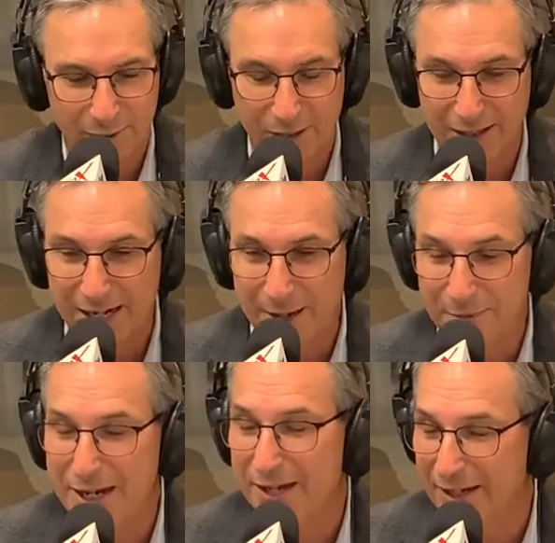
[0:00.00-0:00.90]
Tony, that I
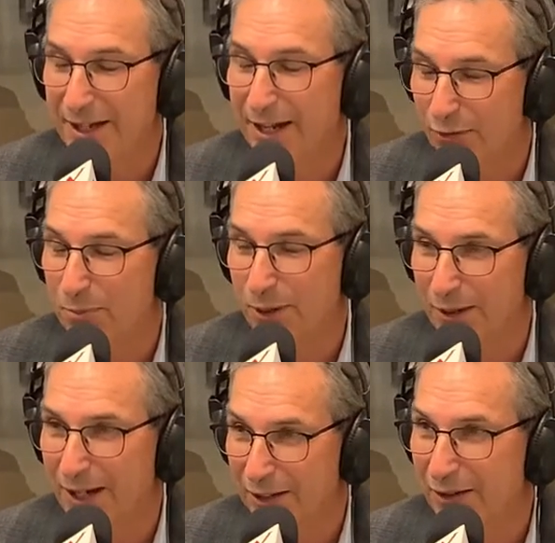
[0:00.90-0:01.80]
am not an
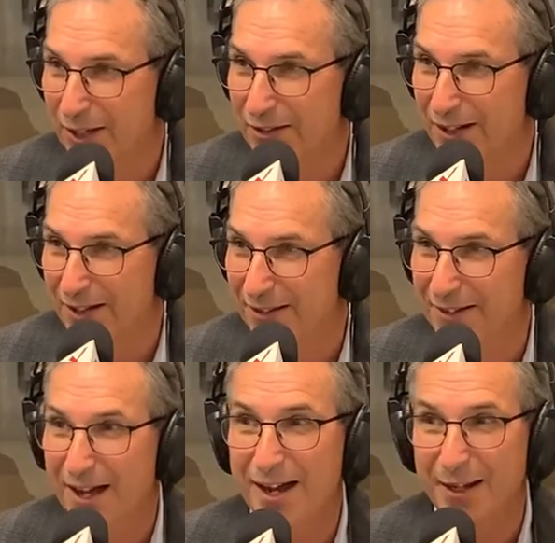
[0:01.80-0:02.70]
expert on LinkedIn.
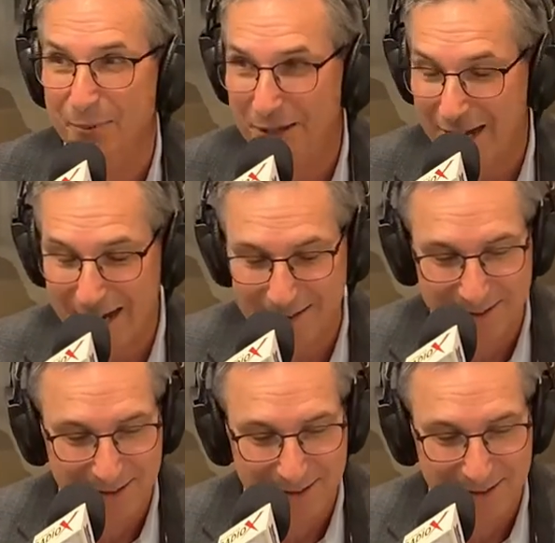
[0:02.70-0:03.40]
I am not.